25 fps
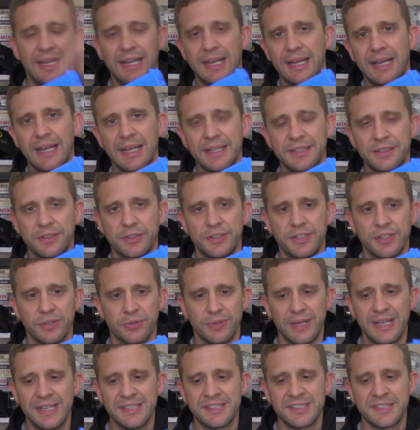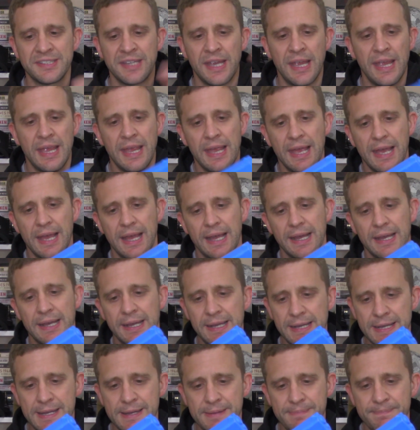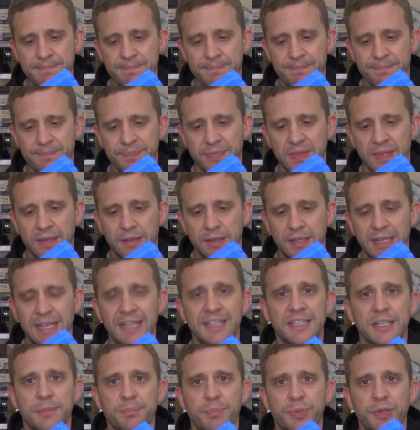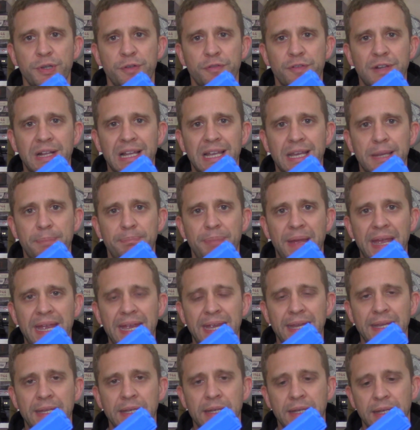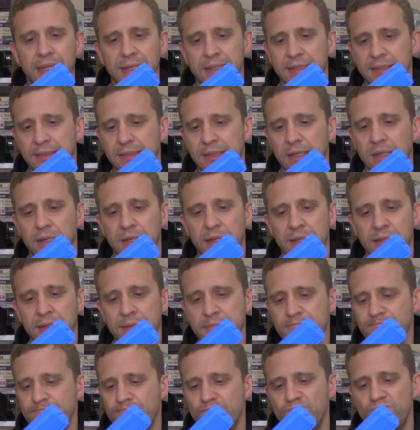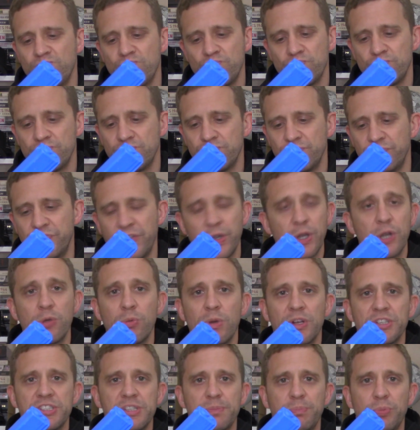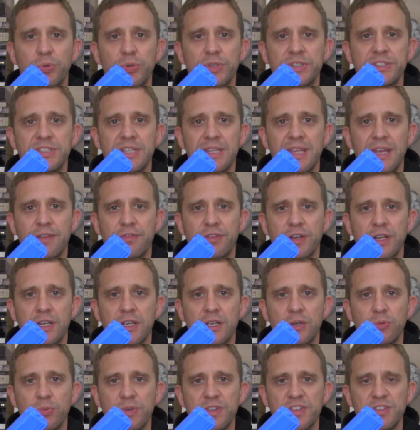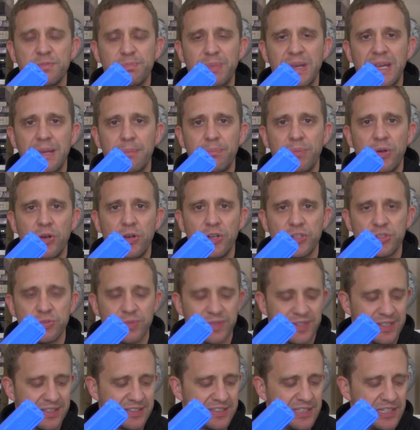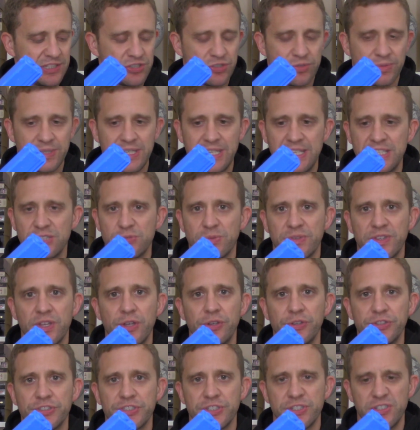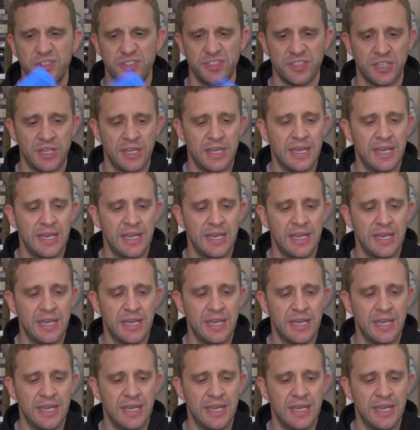under duress. Edit-proof click bang. Very well supported in South Africa with spare parts, with accessories, with holsters.